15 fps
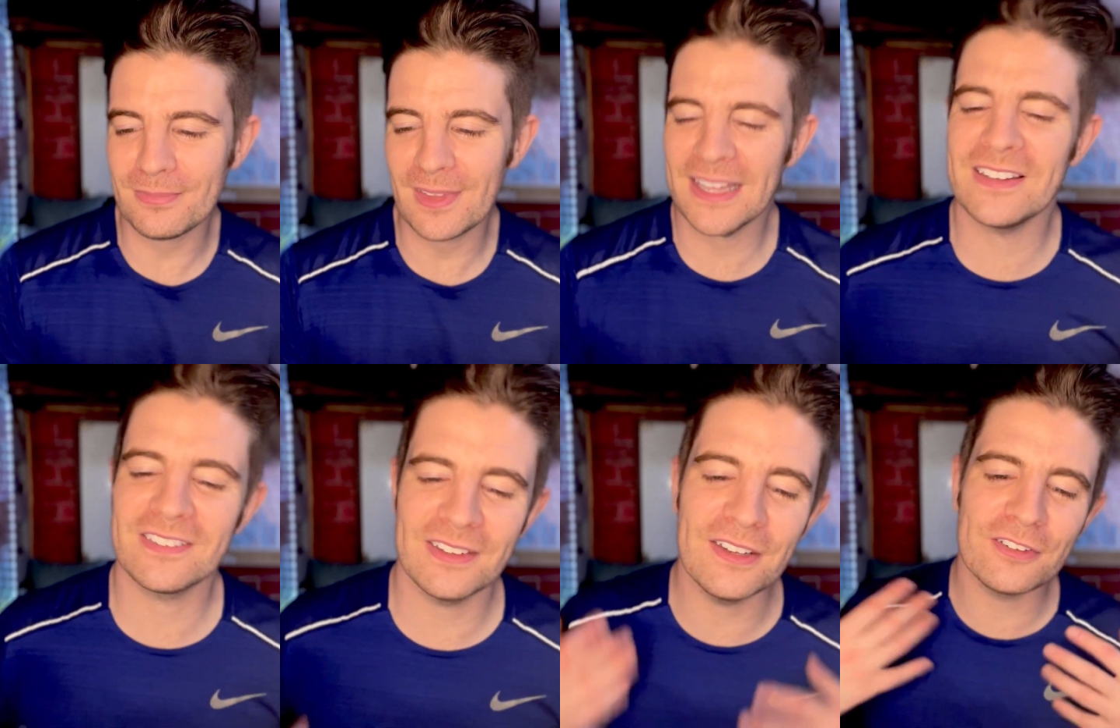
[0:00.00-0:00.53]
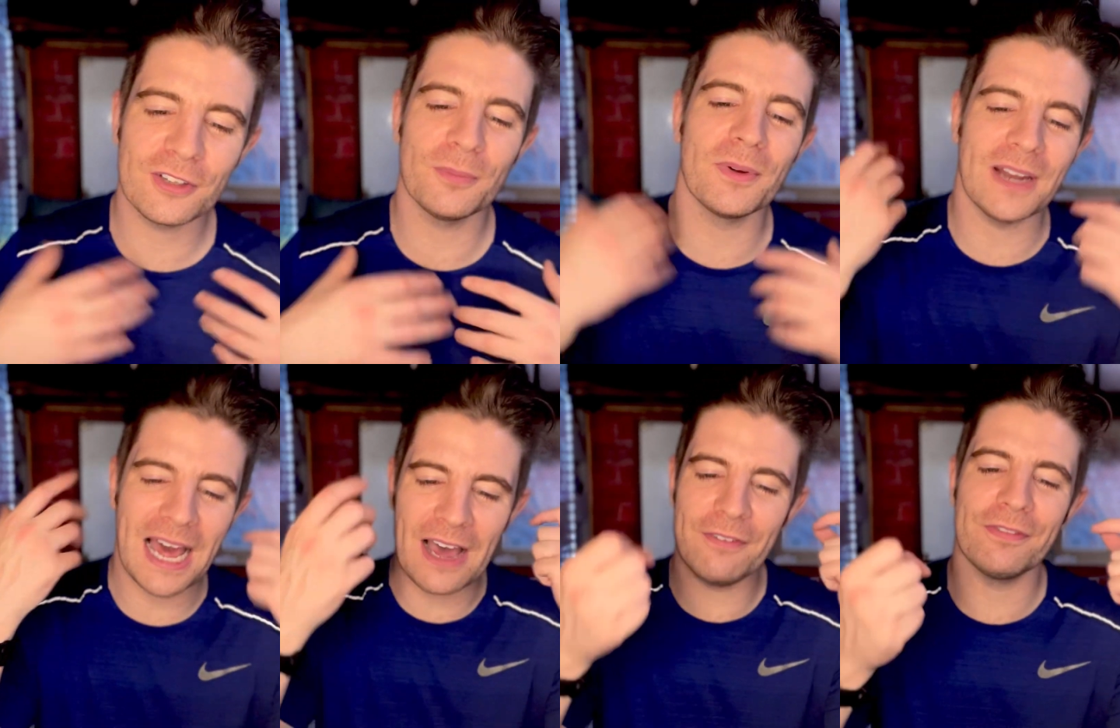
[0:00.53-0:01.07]
And seeing
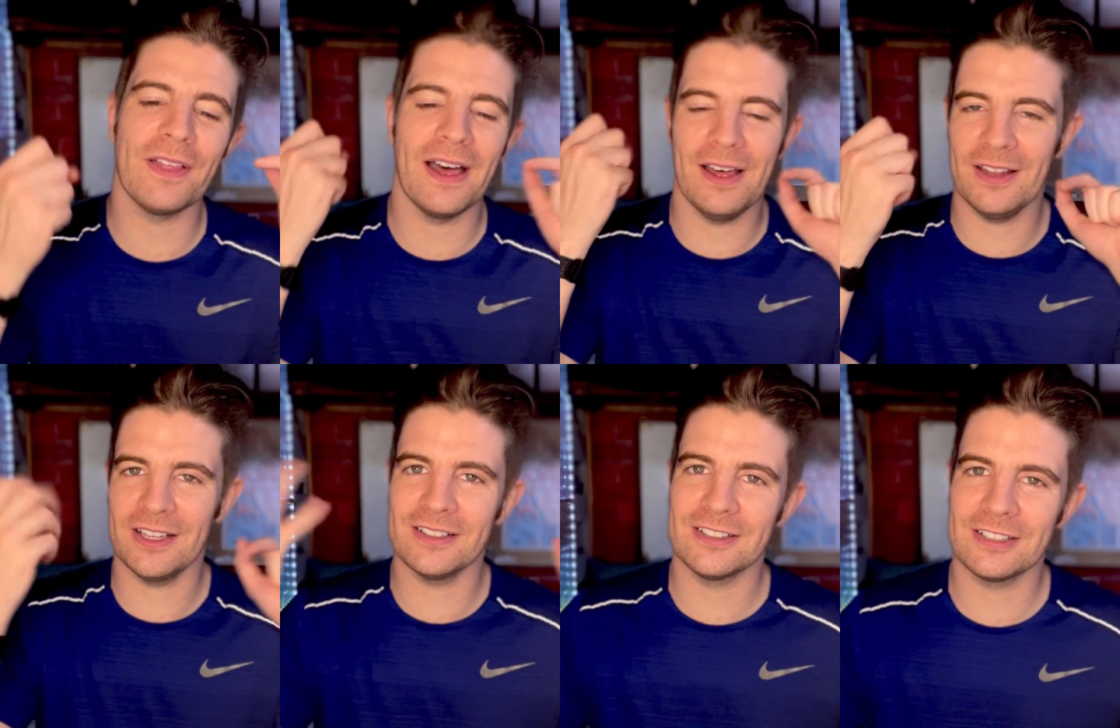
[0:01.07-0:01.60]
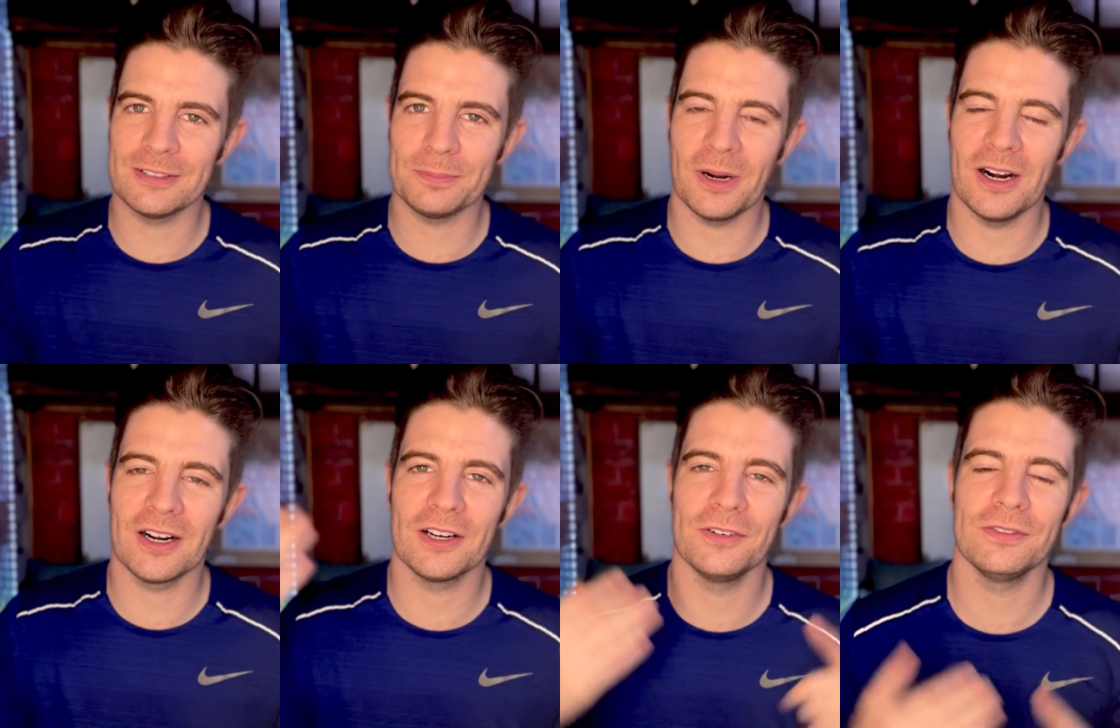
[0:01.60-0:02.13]
someone have that
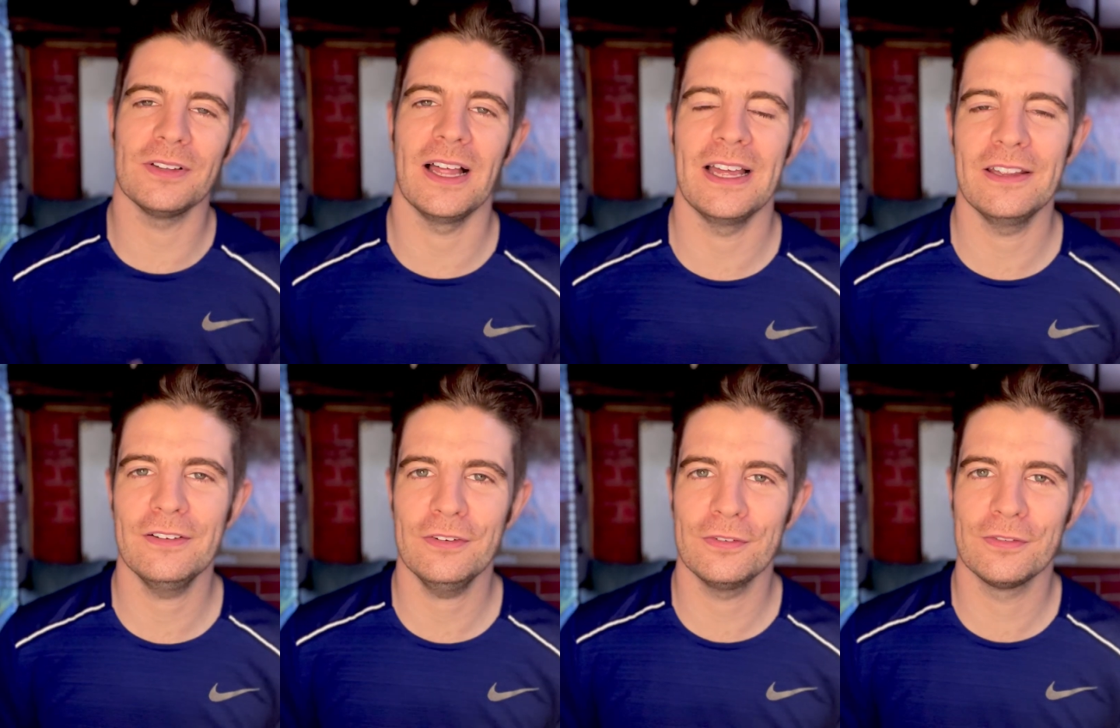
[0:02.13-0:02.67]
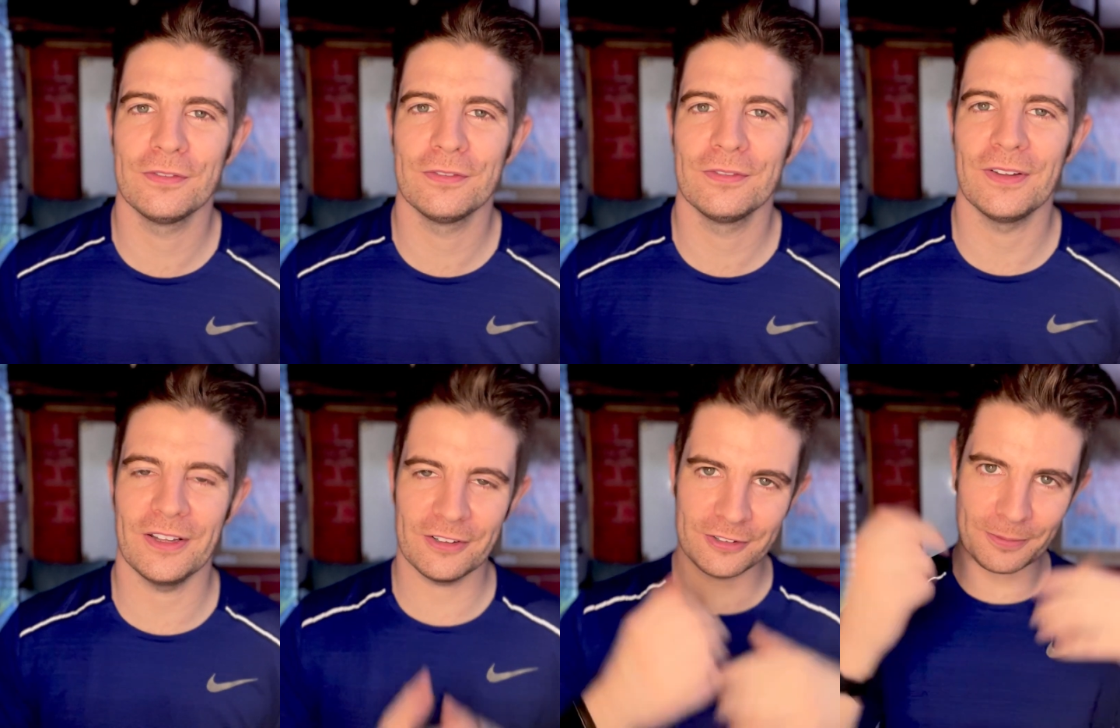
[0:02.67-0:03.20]
spark of life,
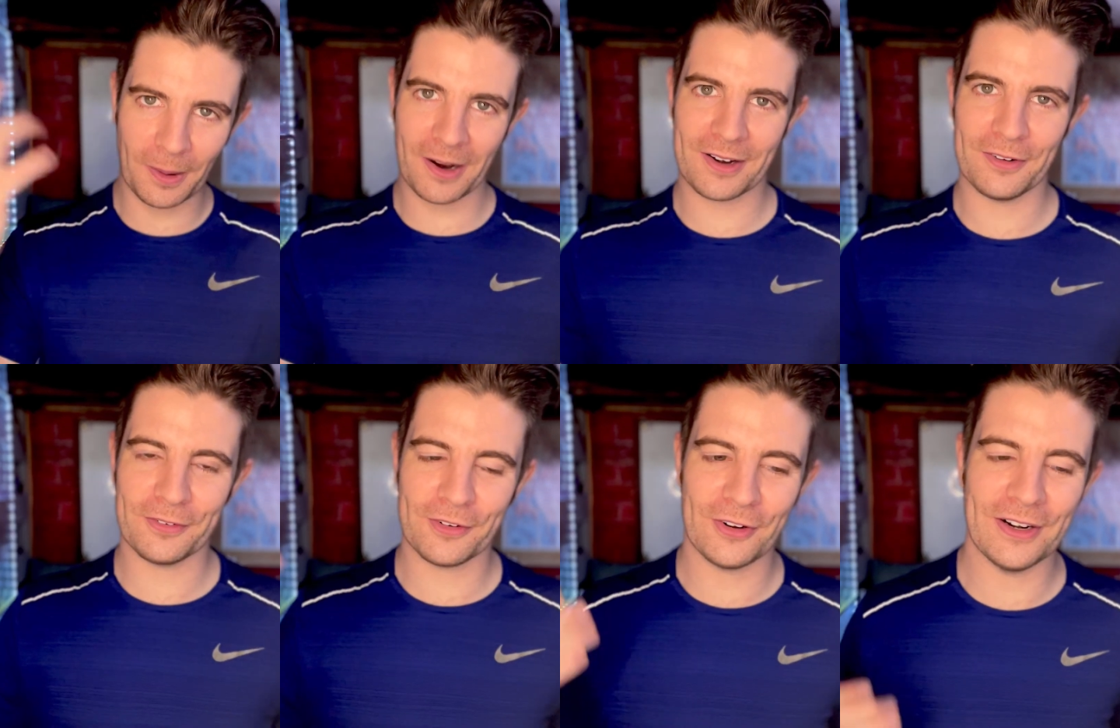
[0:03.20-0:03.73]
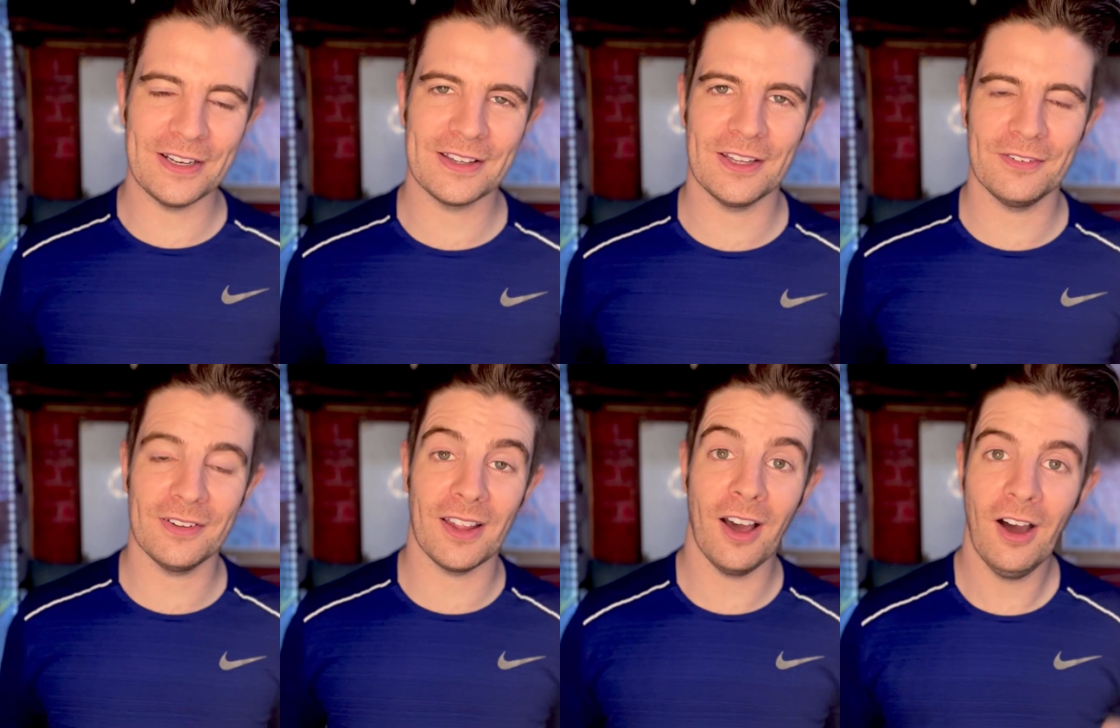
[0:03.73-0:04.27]
that spark of
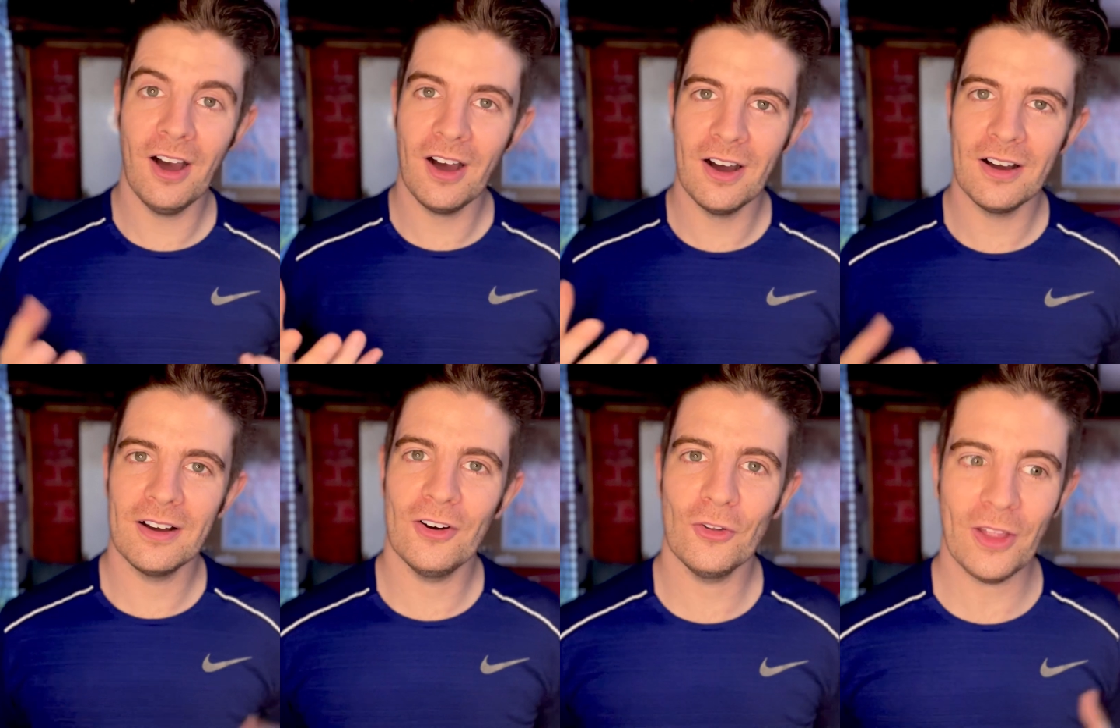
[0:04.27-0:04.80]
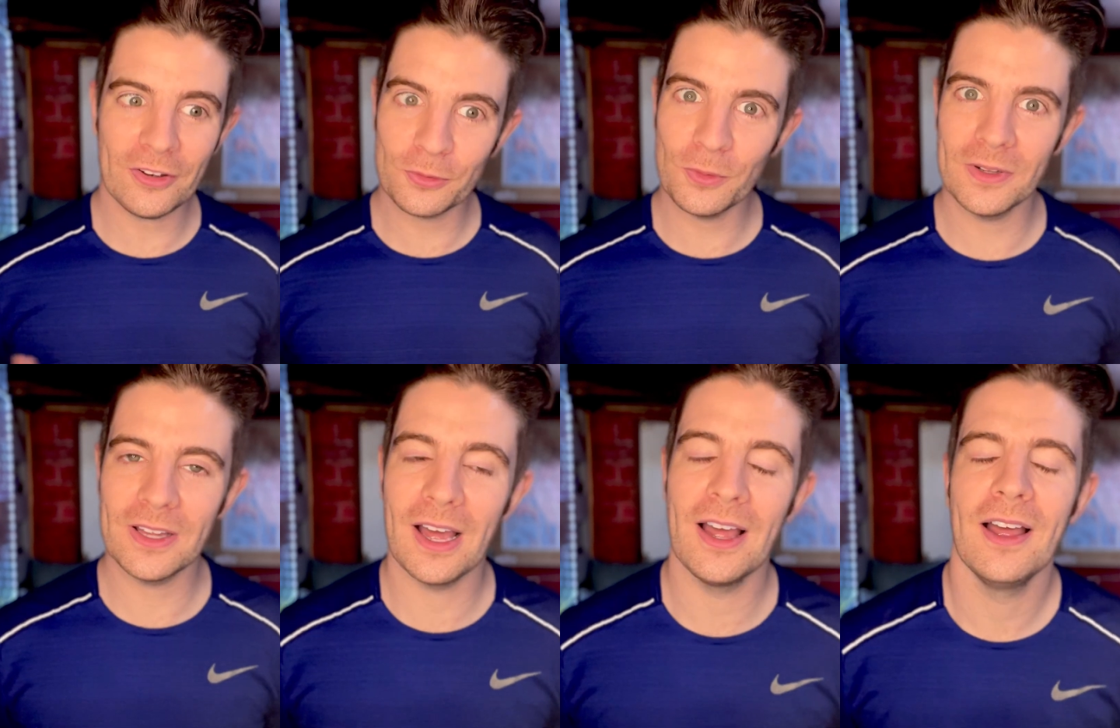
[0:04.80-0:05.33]
creativity, that, oh, that's
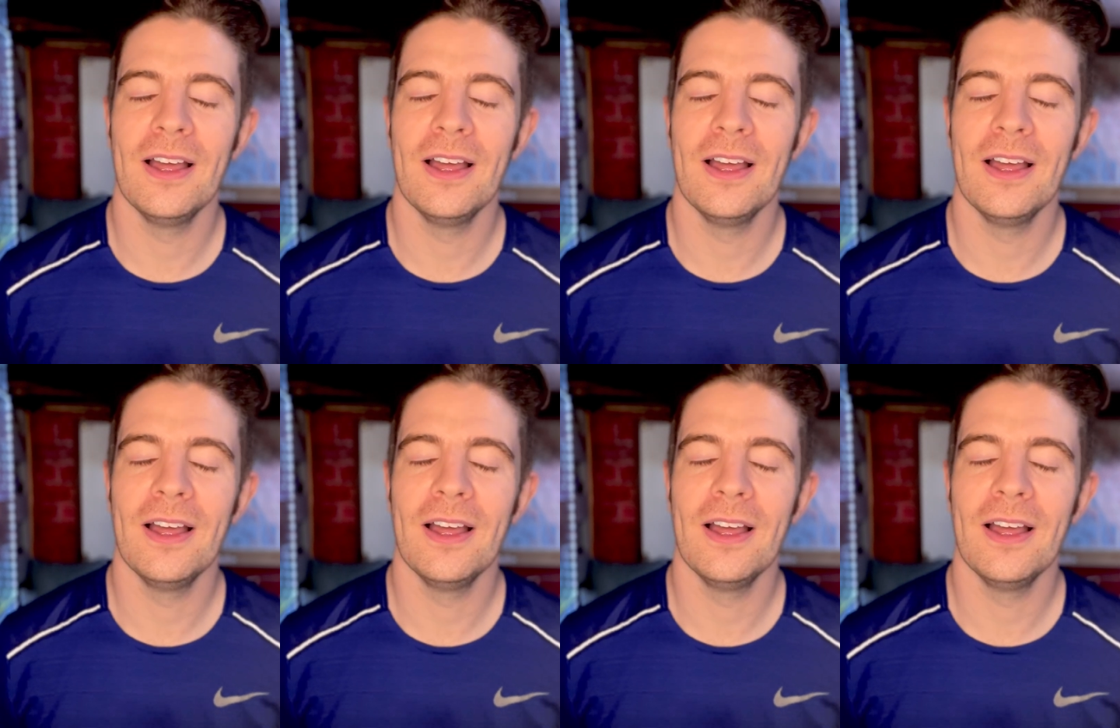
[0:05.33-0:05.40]
really,